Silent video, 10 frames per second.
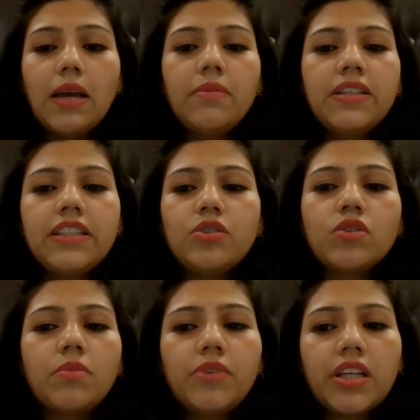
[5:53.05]
ability
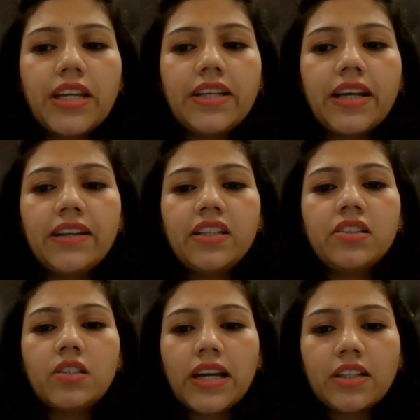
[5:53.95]
to communicate and
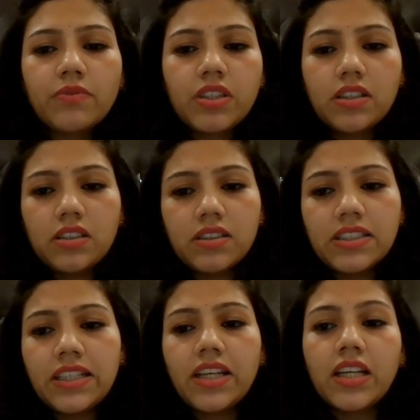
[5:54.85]
interact with
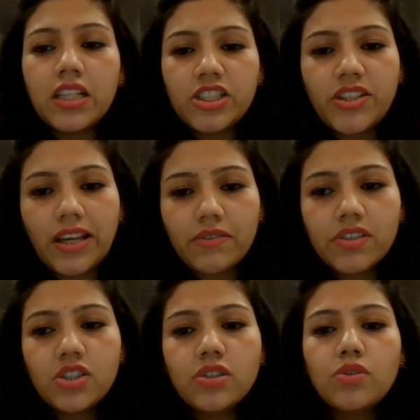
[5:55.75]
others in English
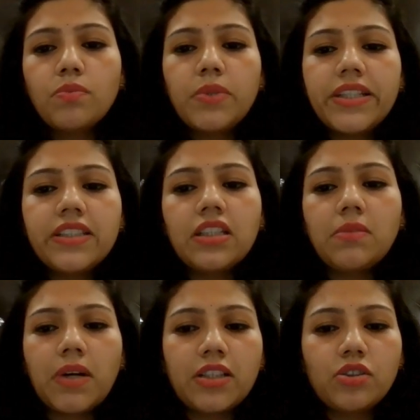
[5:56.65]
language to meet the
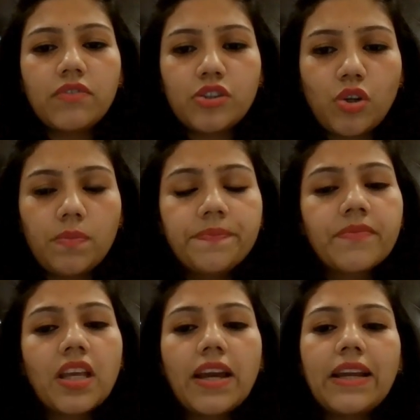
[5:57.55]
demands of the job,
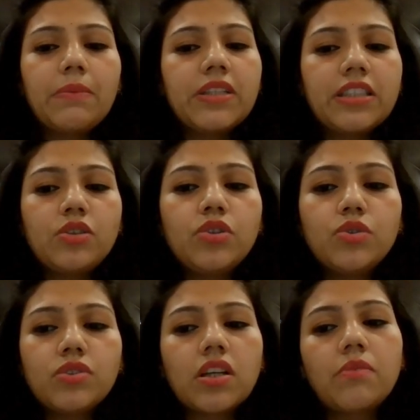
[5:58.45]
and ability to
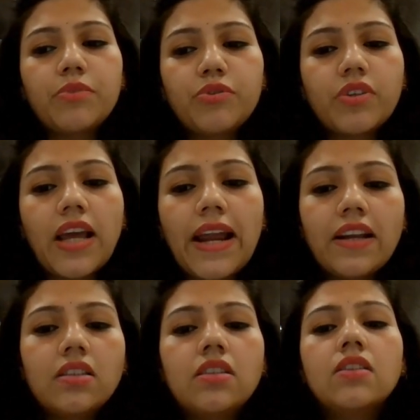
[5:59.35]
use a computer
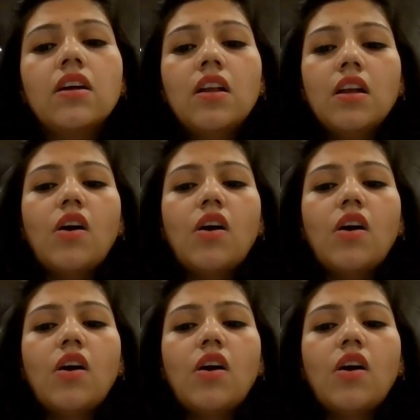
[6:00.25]
and other